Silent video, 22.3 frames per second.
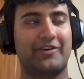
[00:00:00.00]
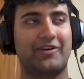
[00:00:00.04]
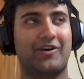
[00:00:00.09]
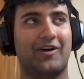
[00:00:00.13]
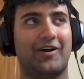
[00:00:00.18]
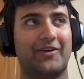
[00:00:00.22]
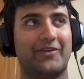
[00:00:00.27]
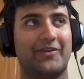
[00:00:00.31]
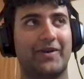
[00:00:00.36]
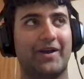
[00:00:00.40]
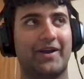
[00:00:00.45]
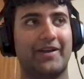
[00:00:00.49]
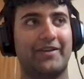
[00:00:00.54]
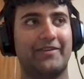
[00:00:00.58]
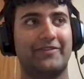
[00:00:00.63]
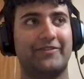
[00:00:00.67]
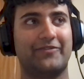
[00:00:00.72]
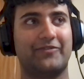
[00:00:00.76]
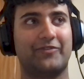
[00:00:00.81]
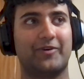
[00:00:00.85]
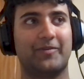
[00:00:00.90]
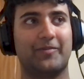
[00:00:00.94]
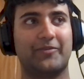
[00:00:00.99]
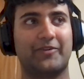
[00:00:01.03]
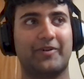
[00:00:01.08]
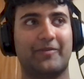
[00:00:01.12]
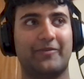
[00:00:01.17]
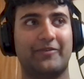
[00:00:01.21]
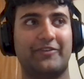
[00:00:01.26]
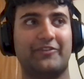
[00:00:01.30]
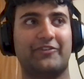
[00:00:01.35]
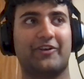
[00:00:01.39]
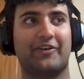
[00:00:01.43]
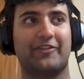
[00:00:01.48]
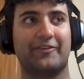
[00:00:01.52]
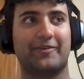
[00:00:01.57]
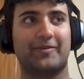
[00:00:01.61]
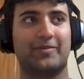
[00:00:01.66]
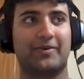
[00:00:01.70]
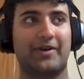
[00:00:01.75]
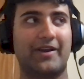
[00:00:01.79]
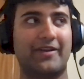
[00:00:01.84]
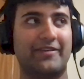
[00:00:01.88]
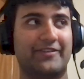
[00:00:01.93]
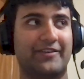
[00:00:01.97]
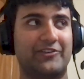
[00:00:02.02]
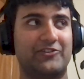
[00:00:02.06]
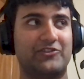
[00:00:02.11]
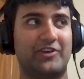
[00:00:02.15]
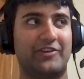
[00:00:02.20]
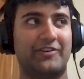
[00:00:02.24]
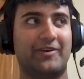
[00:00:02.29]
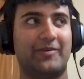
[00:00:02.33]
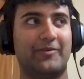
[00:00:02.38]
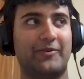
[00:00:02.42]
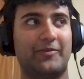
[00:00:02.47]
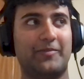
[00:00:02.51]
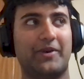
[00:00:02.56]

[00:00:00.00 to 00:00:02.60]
Conrad from some of these other brands like JW